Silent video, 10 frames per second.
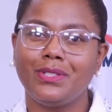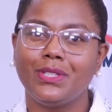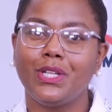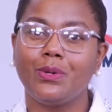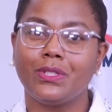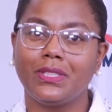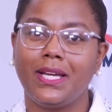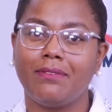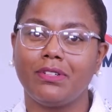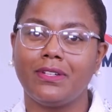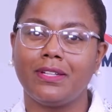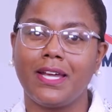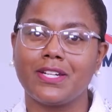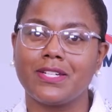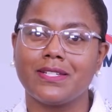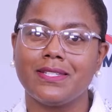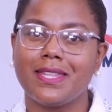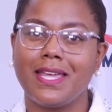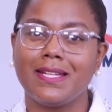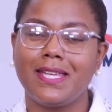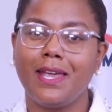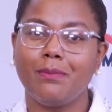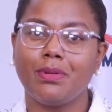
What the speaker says: local level elections that take